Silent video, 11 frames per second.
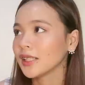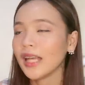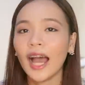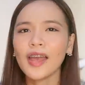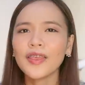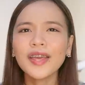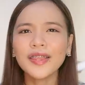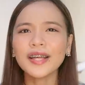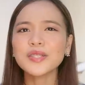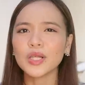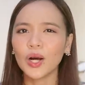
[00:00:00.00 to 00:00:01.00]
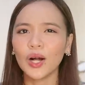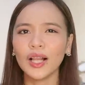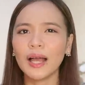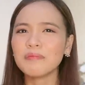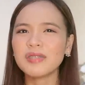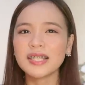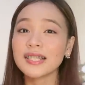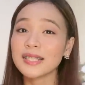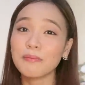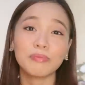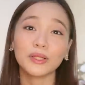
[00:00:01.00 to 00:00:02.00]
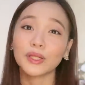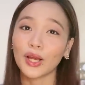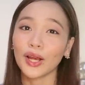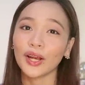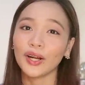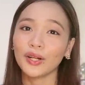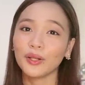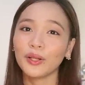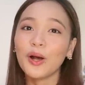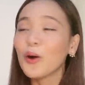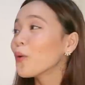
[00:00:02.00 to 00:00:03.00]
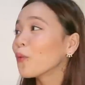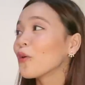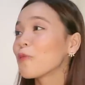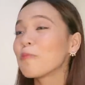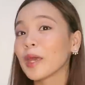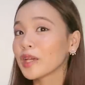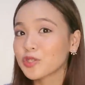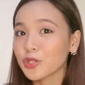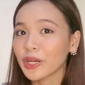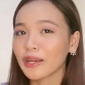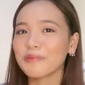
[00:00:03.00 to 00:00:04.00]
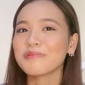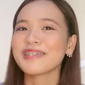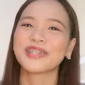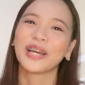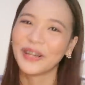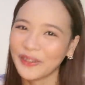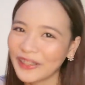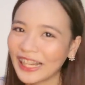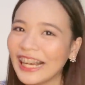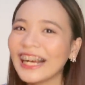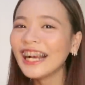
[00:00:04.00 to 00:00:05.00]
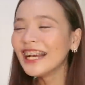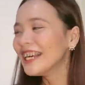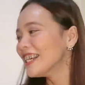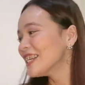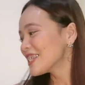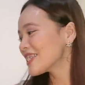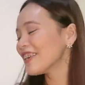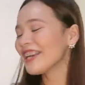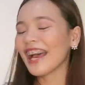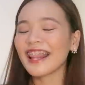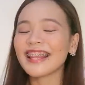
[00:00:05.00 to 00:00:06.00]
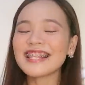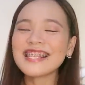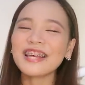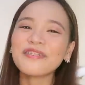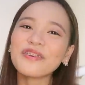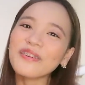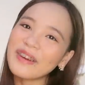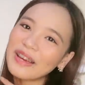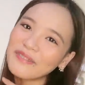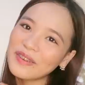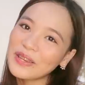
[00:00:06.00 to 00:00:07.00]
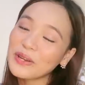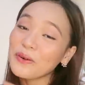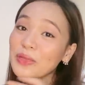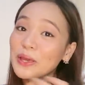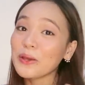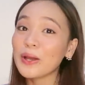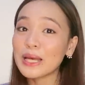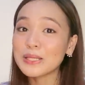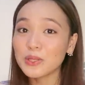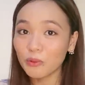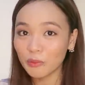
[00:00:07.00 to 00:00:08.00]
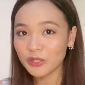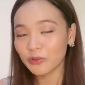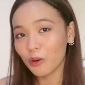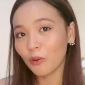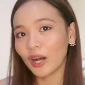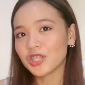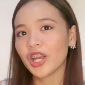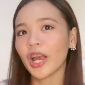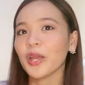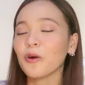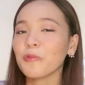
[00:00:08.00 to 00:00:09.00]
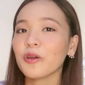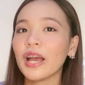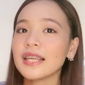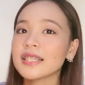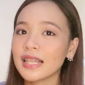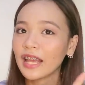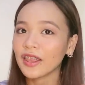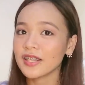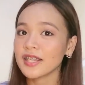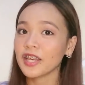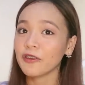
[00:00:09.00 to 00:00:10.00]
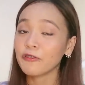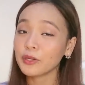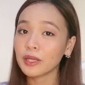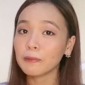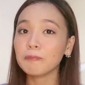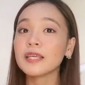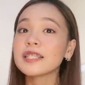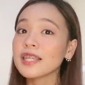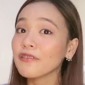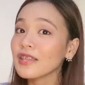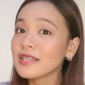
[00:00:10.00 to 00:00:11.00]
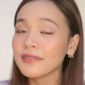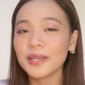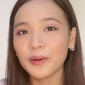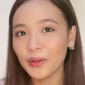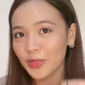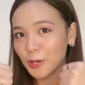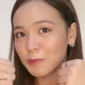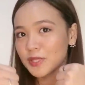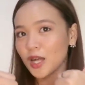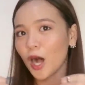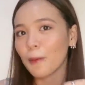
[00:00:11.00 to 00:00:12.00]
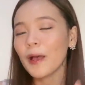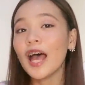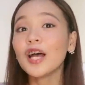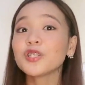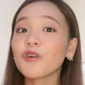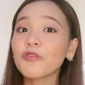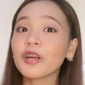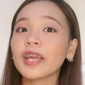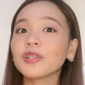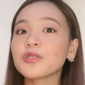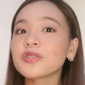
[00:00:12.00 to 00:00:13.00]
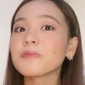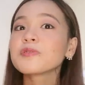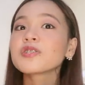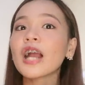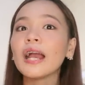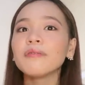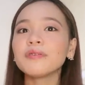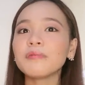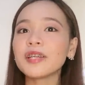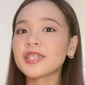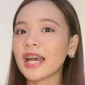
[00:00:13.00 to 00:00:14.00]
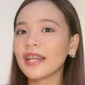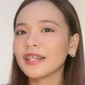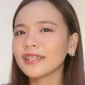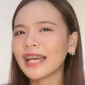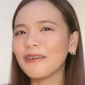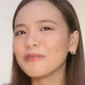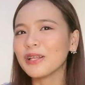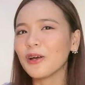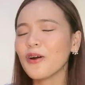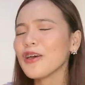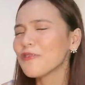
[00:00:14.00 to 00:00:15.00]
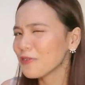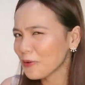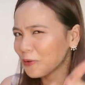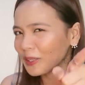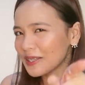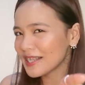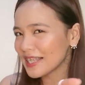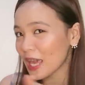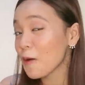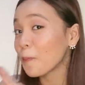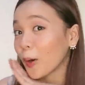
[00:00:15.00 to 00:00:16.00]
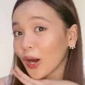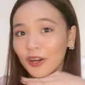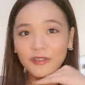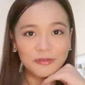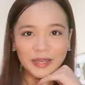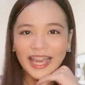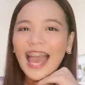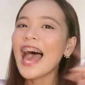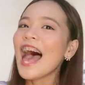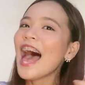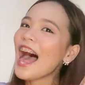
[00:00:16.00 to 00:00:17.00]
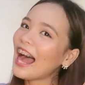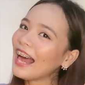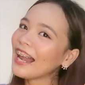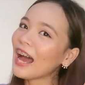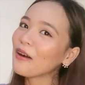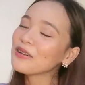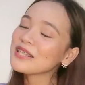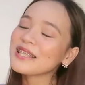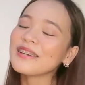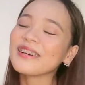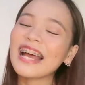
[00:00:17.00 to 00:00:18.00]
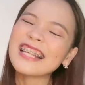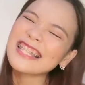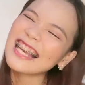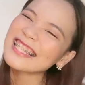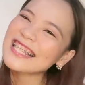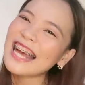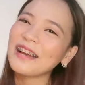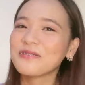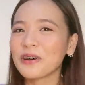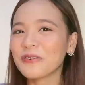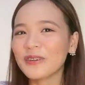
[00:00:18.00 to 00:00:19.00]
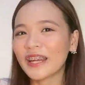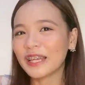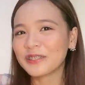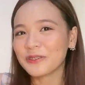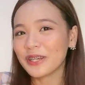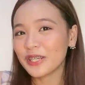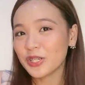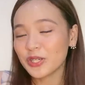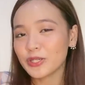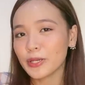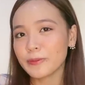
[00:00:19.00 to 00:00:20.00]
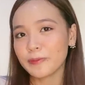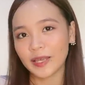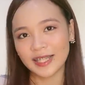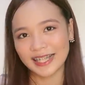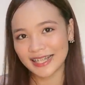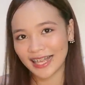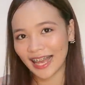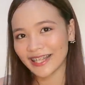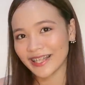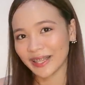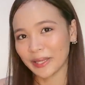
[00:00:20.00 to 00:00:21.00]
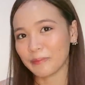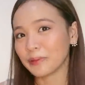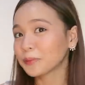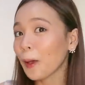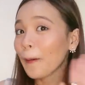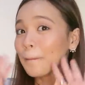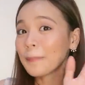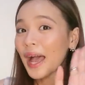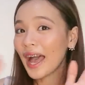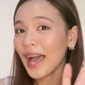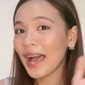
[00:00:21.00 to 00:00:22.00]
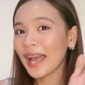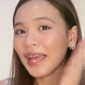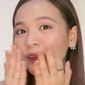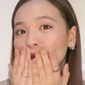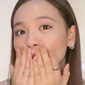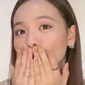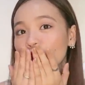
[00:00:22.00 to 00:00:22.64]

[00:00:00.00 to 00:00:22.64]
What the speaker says: Yeah, I think that's all. I'm just a simple girl with big dreams. Joke lang. So yeah, that's it for my video. Thank you guys so much for watching. I hope you guys like this. And if you did, please give this video a thumbs up. Don't forget to subscribe to my channel down below if you want to see more of me. And I will see you guys next time. Don't forget to reach your dreams because the sky is the limit. Bye!